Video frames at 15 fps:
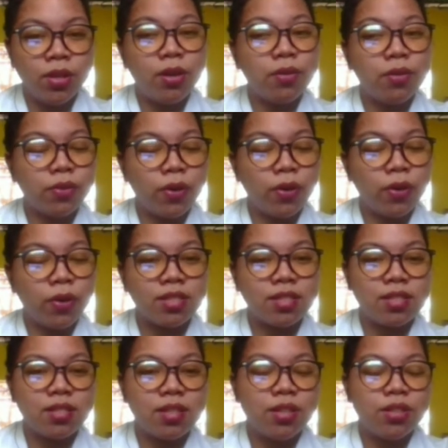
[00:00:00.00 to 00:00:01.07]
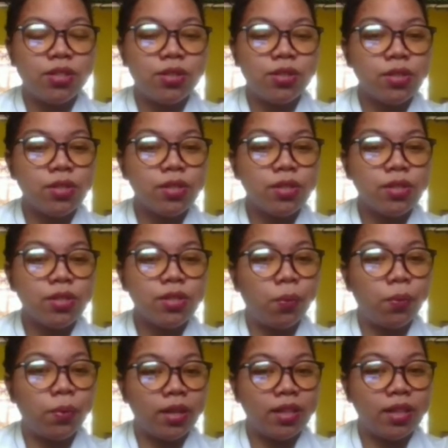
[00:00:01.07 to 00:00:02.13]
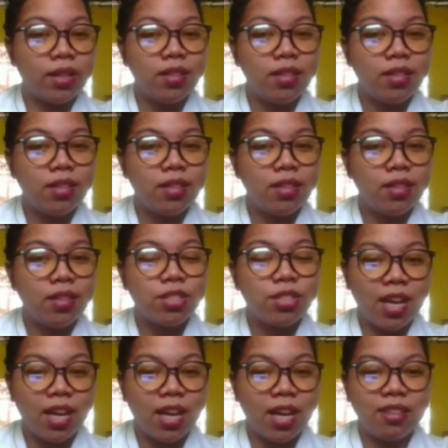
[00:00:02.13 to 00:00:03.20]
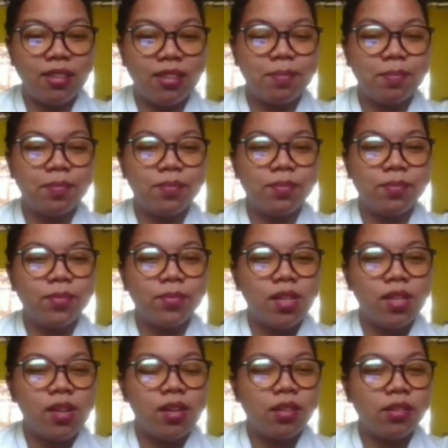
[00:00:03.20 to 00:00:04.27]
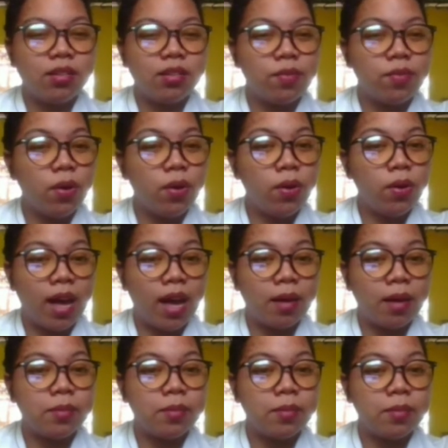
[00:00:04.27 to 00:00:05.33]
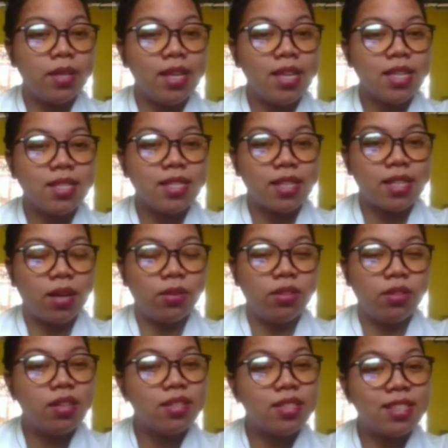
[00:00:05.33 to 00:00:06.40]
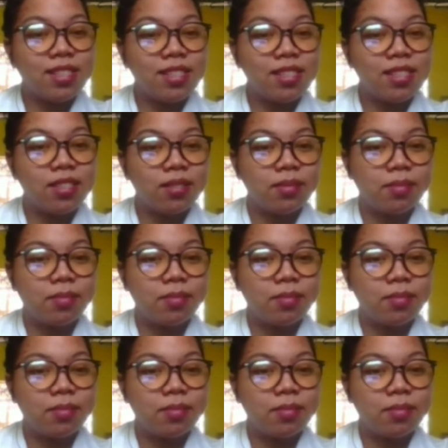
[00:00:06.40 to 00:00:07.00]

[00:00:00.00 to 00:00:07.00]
Of course, shoes go with shell. They both have the beginning sound S.